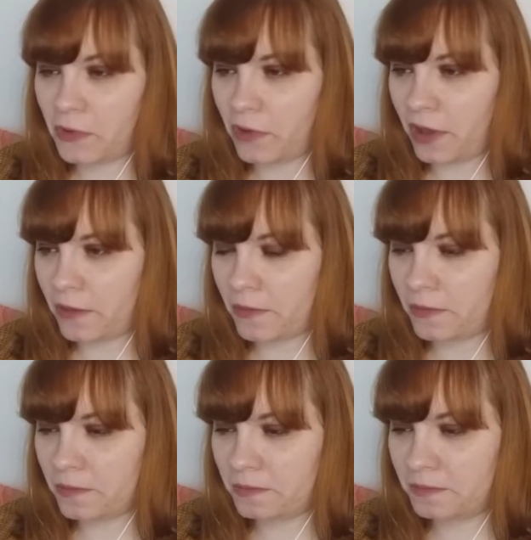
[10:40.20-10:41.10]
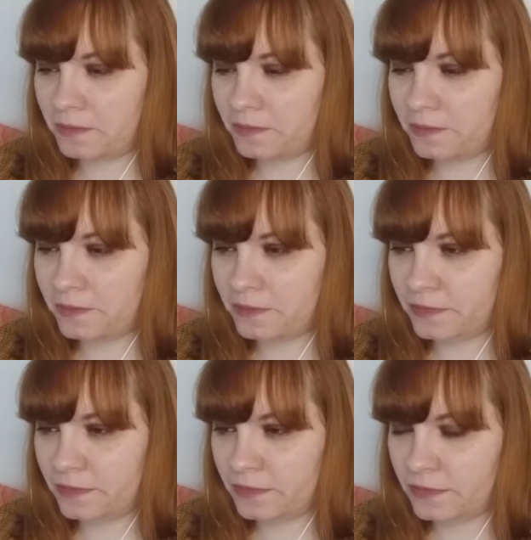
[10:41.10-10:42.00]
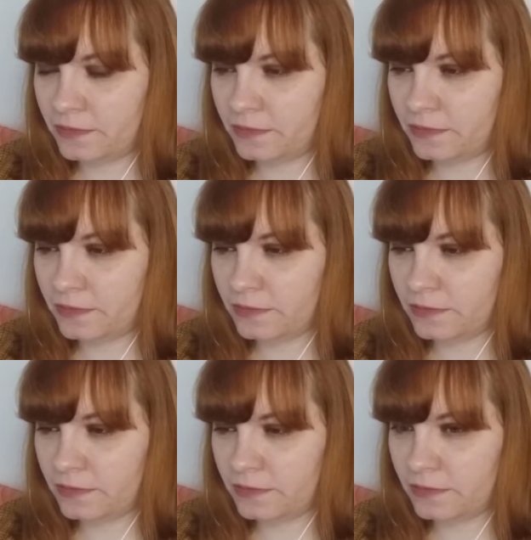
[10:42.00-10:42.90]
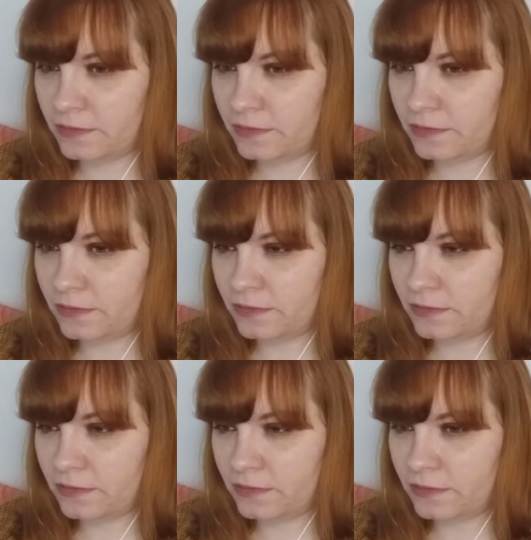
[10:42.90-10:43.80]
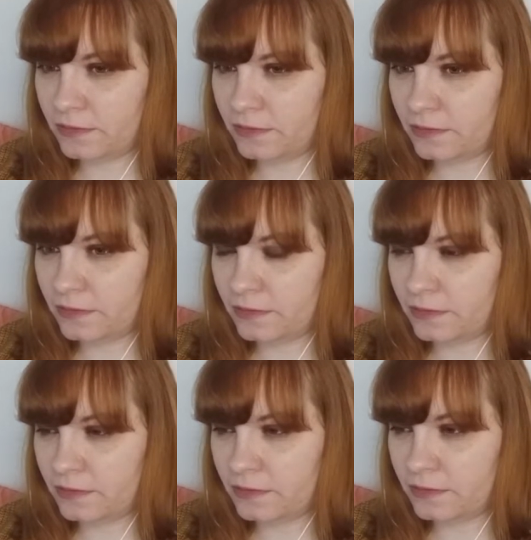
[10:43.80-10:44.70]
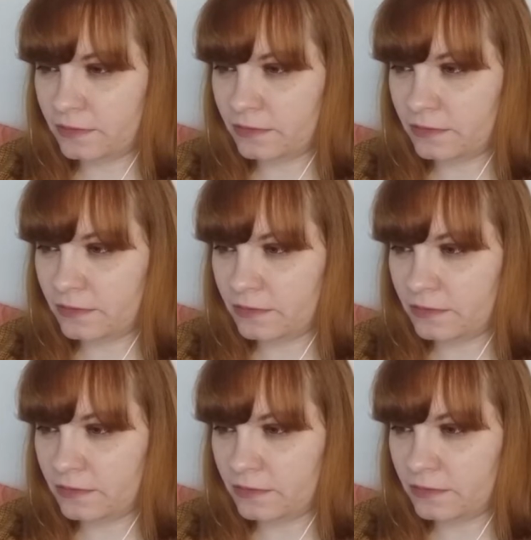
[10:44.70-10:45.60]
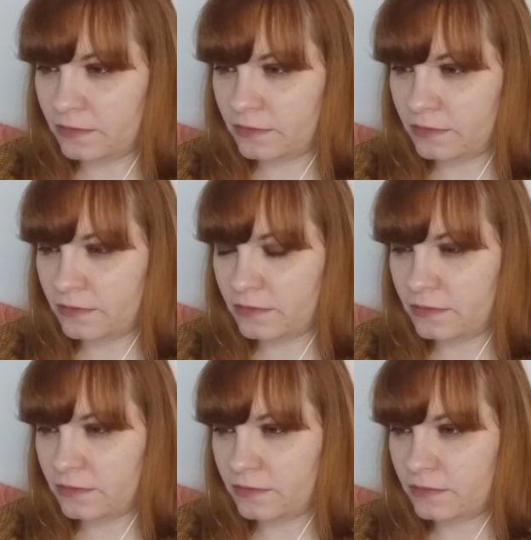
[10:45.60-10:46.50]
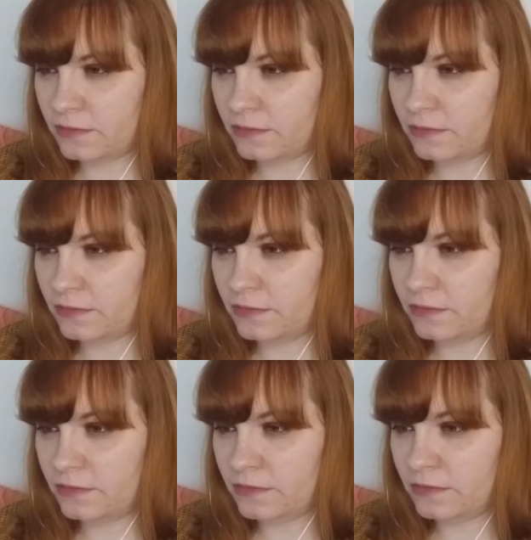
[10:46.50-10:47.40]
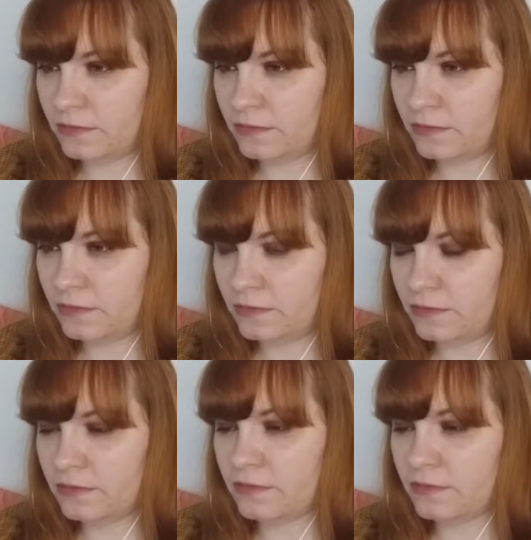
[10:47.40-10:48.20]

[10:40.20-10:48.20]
(not speaking)